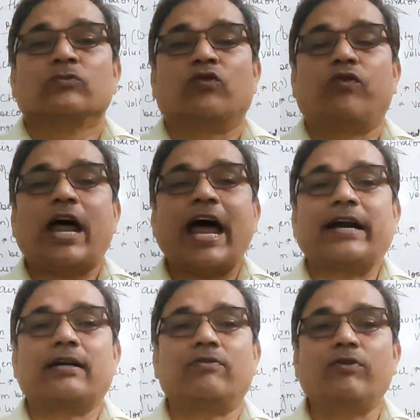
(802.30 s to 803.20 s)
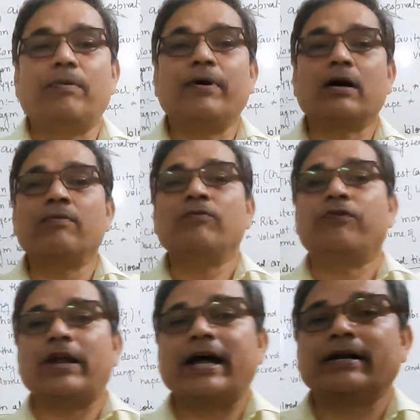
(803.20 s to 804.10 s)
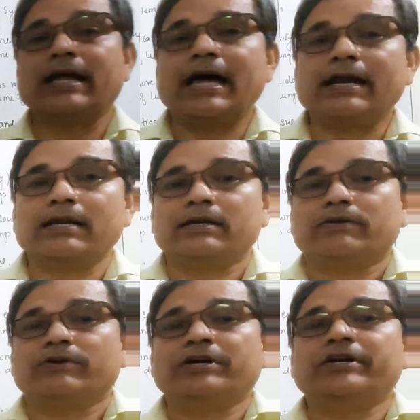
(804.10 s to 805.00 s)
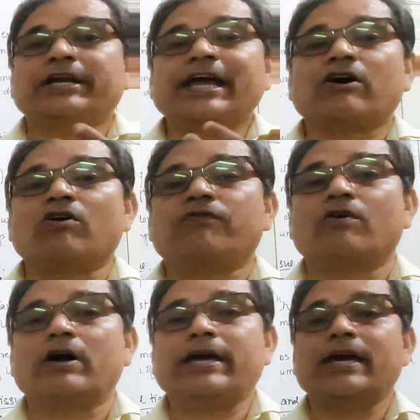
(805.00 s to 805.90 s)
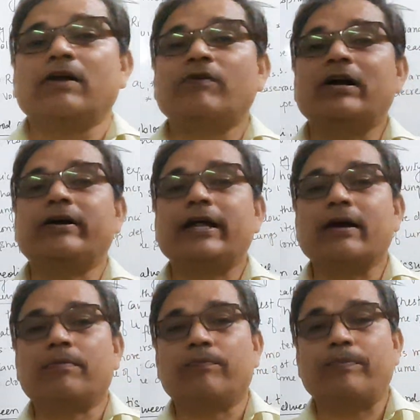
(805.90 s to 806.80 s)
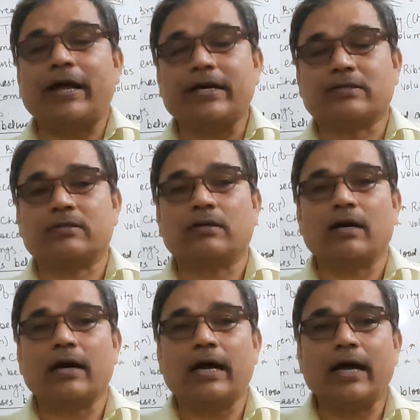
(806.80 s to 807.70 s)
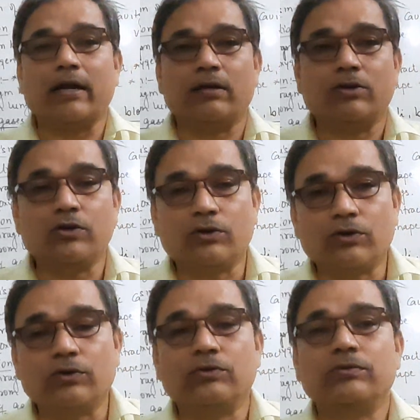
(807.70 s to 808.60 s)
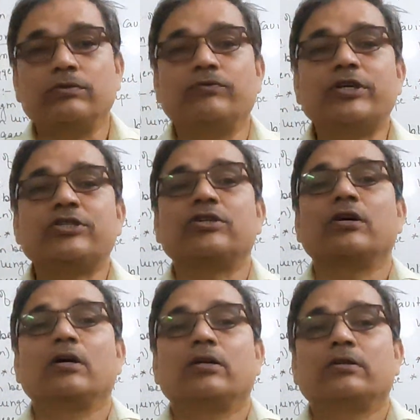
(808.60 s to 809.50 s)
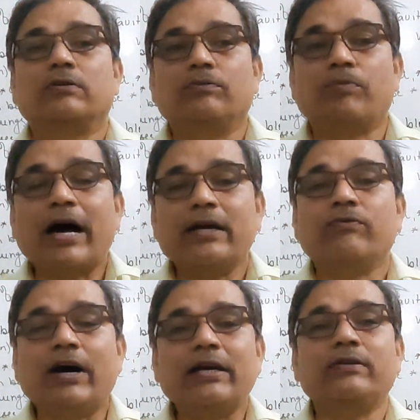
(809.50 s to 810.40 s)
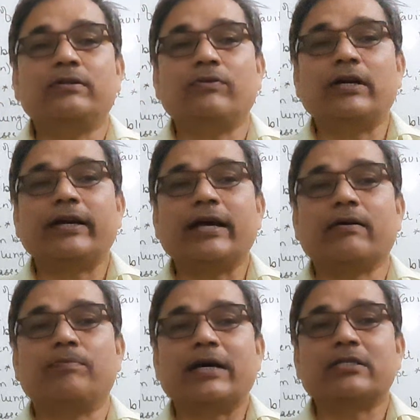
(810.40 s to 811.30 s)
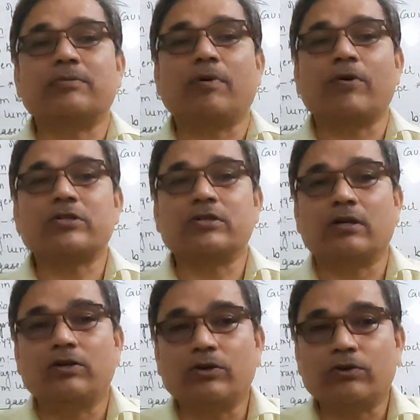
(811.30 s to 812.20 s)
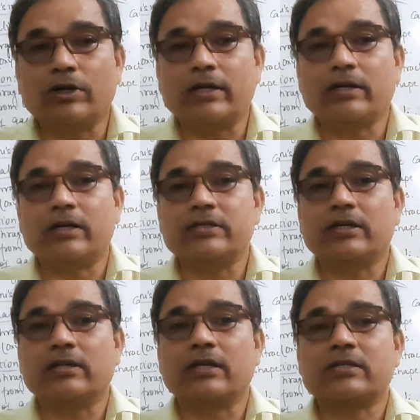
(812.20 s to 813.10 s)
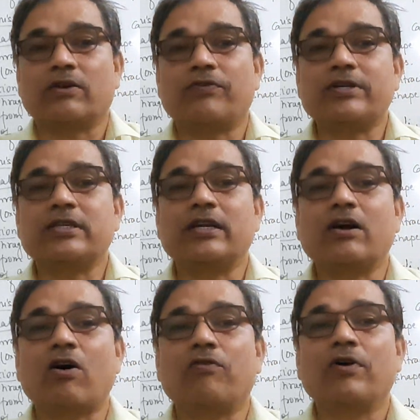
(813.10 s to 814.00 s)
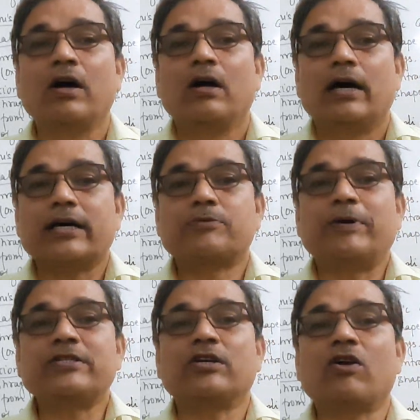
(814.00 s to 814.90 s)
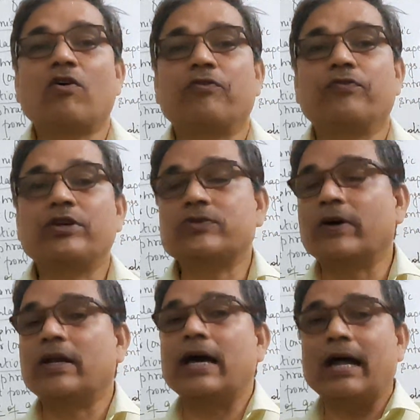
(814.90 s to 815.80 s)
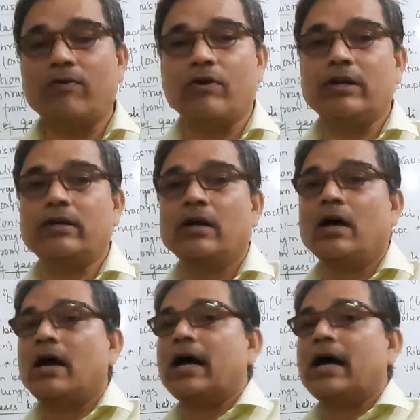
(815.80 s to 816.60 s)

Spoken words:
flat, and intake of air will take place, and due to which why it will take maximum oxygen? Due to the increasing in the surface area of expansion of which one? Alveoli.